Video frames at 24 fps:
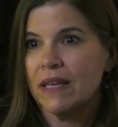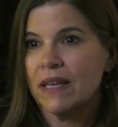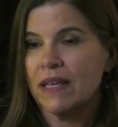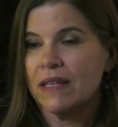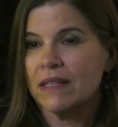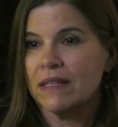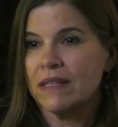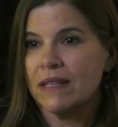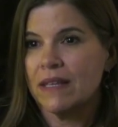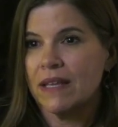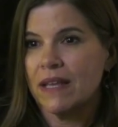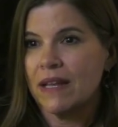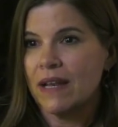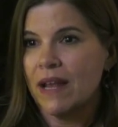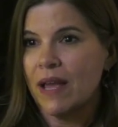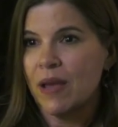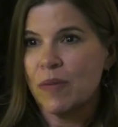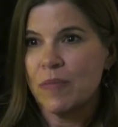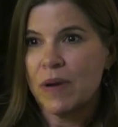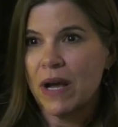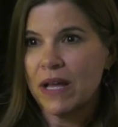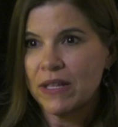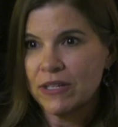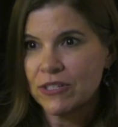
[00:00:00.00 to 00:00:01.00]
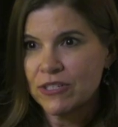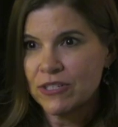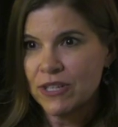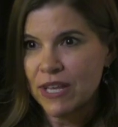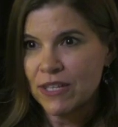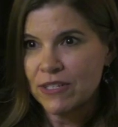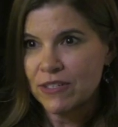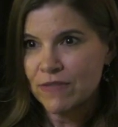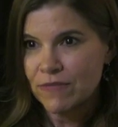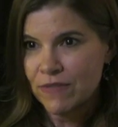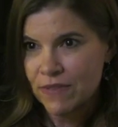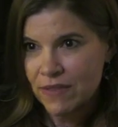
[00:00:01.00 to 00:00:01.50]
And I
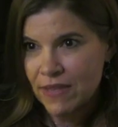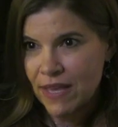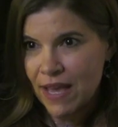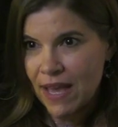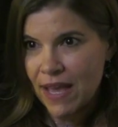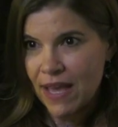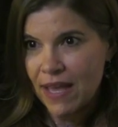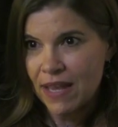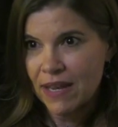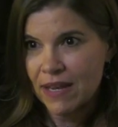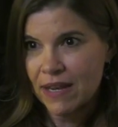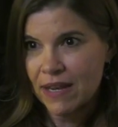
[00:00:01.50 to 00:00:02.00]
apologize for that.